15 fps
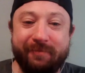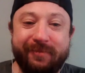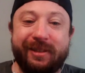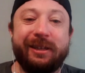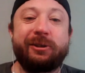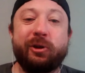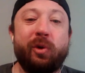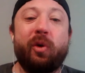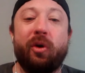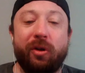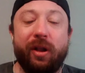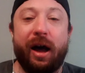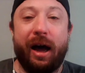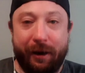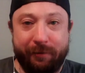didn't do a whole
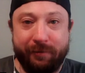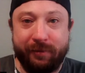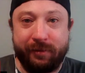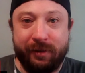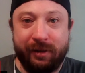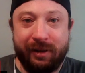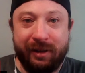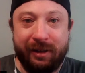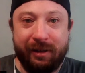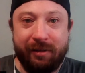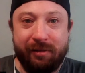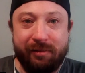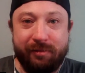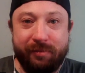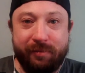lot
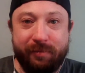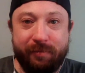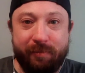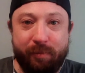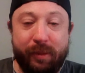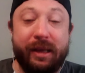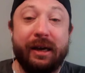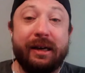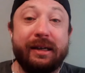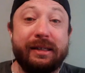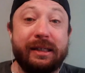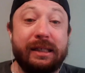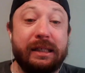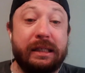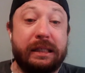
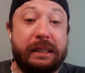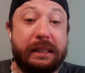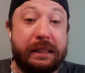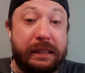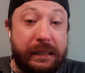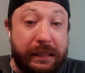because